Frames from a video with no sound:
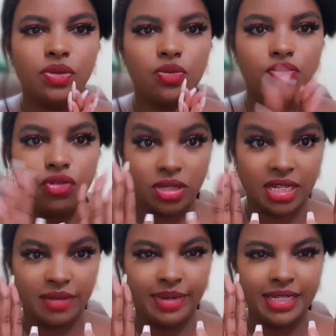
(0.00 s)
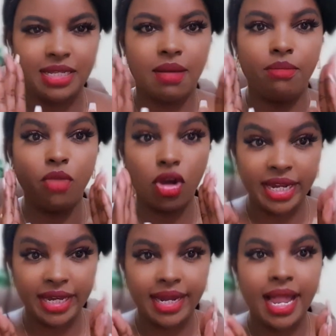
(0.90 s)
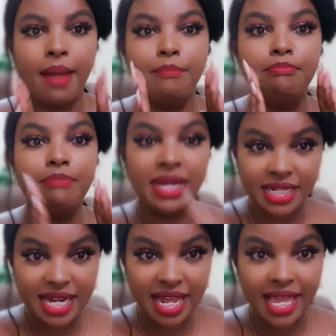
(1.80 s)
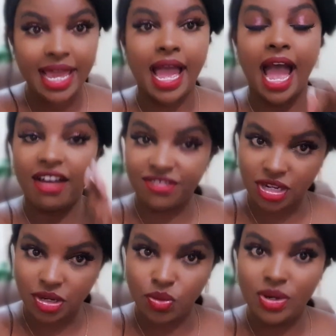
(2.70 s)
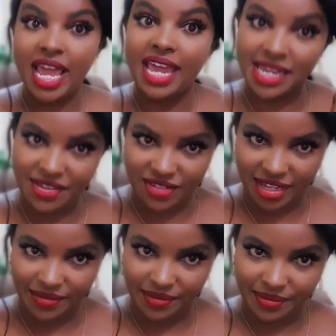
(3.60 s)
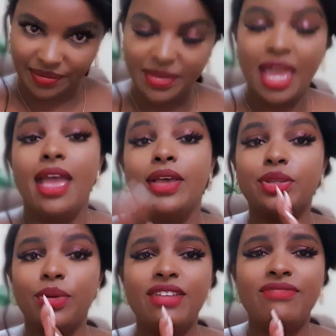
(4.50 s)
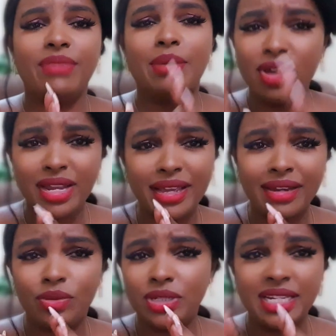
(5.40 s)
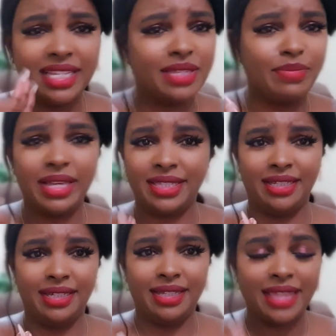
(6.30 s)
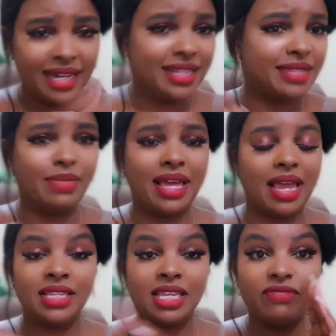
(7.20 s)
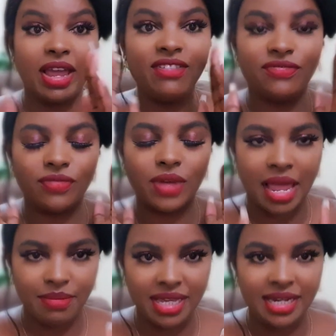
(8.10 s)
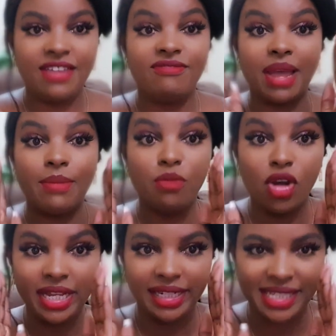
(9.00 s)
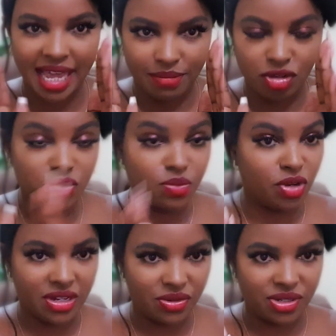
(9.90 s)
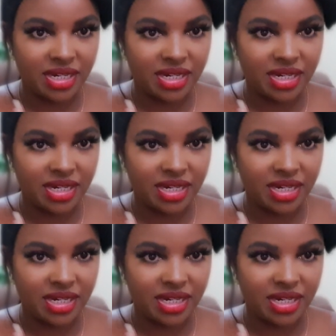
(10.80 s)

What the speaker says: 4 segments: morning, midday, afternoon, and evening. So if my morning routine is messy, if my morning time, not morning routine,